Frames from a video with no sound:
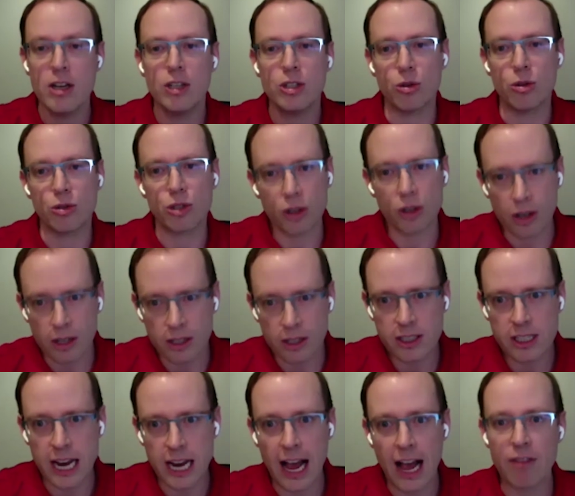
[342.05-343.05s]
So certain
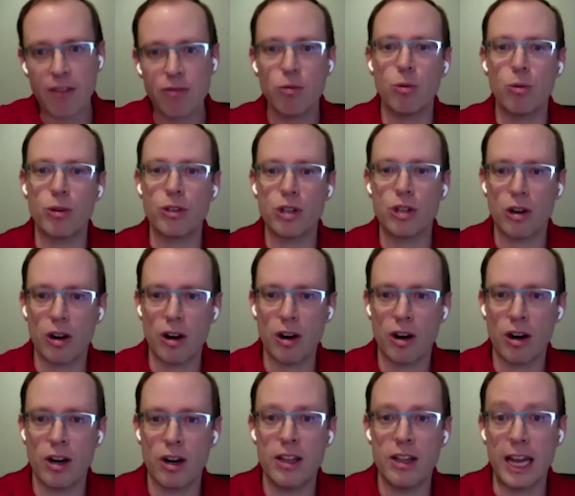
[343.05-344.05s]
staff will
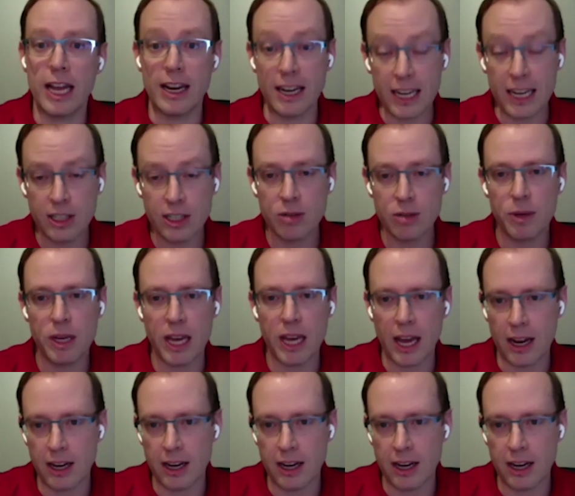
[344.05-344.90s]
return that need to be